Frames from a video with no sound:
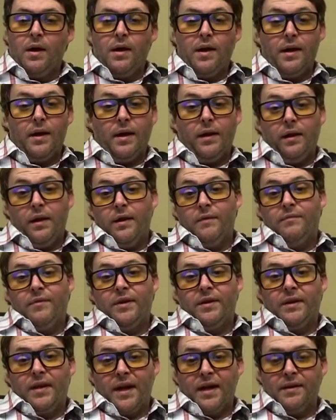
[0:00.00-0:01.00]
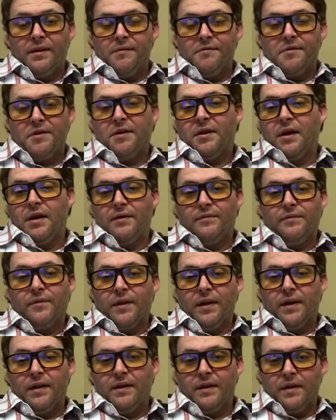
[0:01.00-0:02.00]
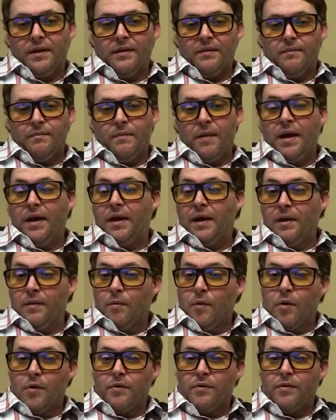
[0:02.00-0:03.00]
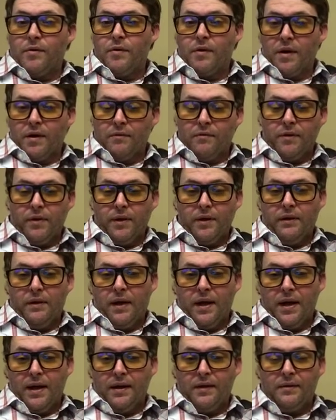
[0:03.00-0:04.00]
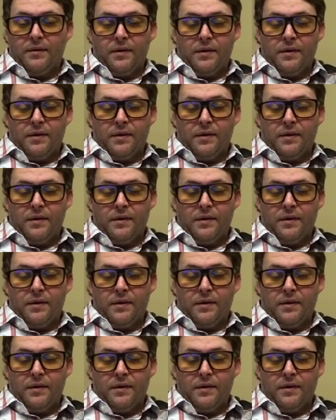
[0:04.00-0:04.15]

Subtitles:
And I love detective stuff, like Making a Murderer, I really liked.